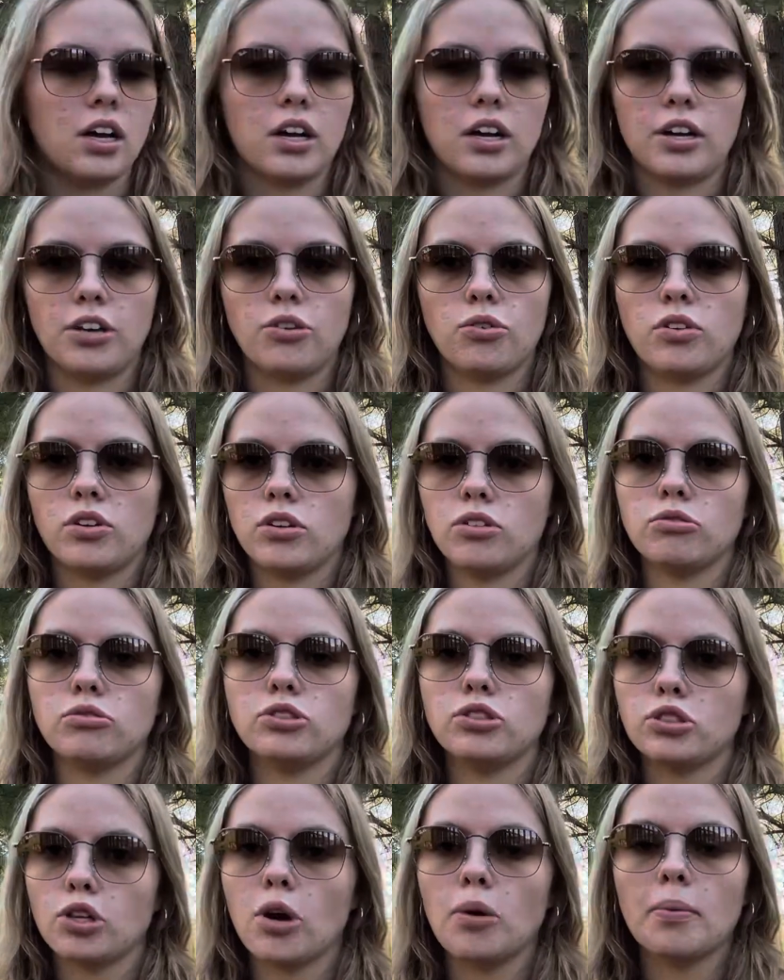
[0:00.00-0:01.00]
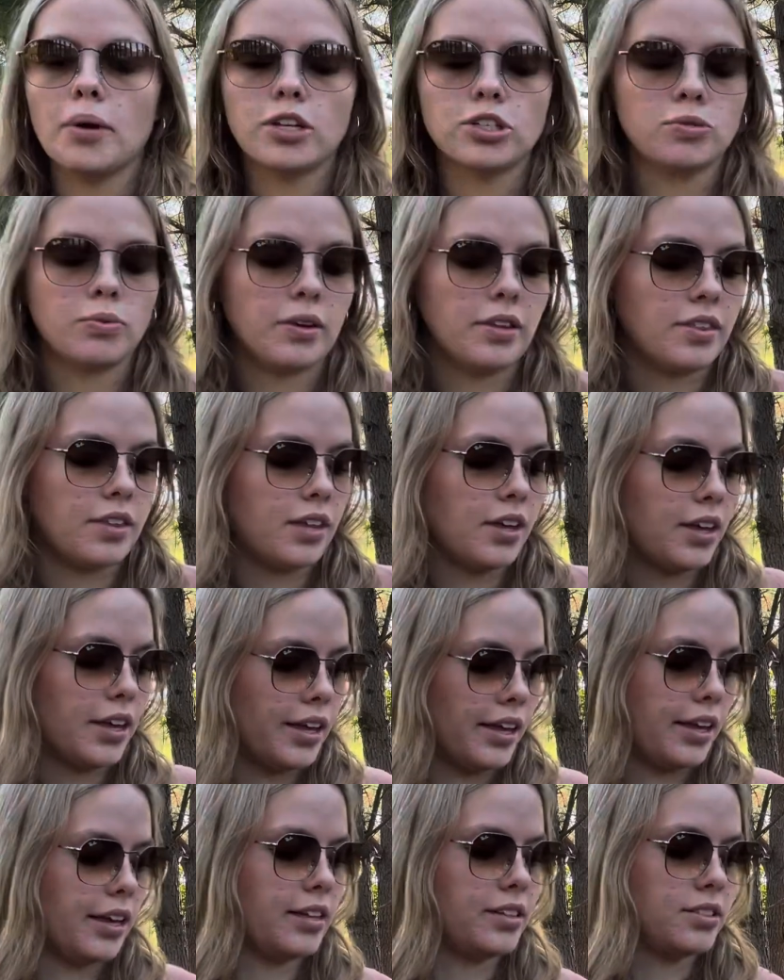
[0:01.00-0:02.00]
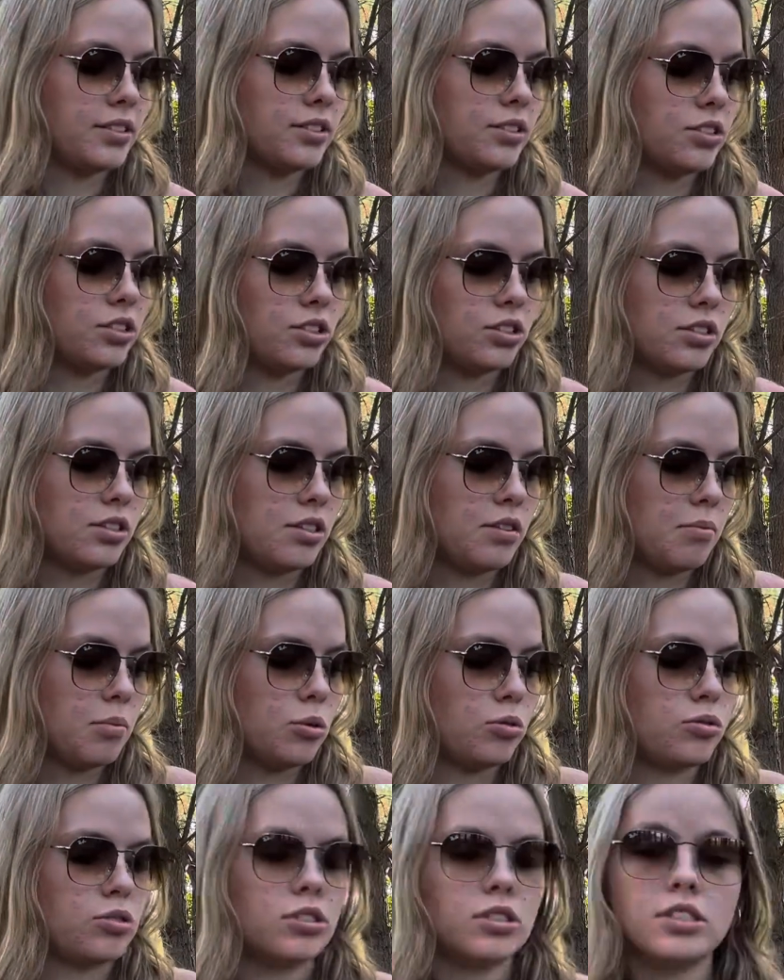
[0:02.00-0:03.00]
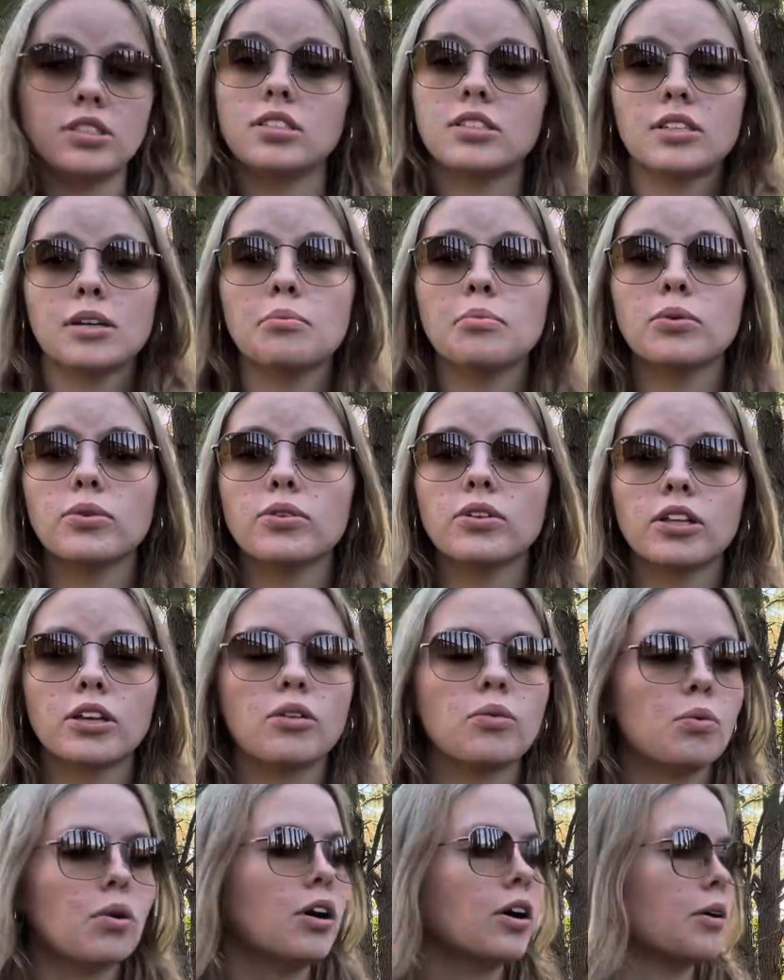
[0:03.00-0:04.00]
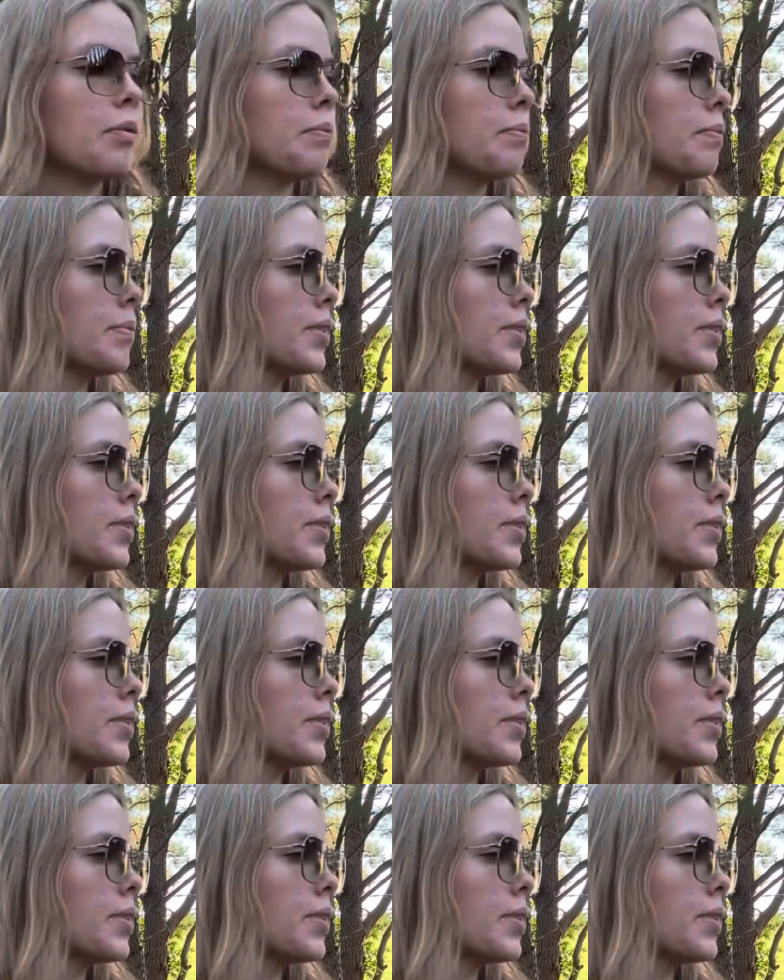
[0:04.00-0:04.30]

You can do so much with it, and it's just the most simple little worm.